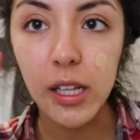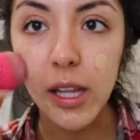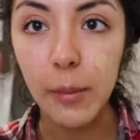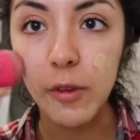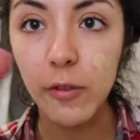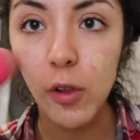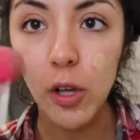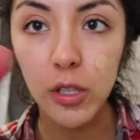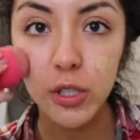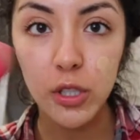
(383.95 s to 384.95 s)

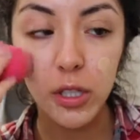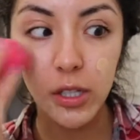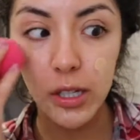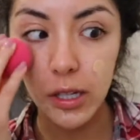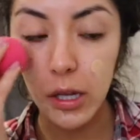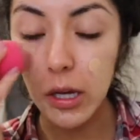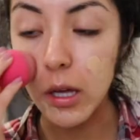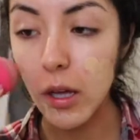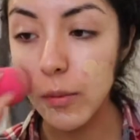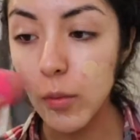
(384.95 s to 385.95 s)
Glamouflage
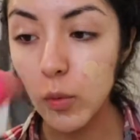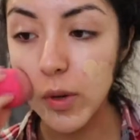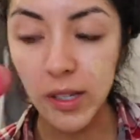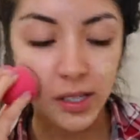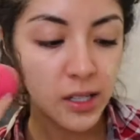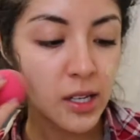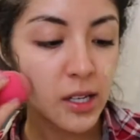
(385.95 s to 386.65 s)
one,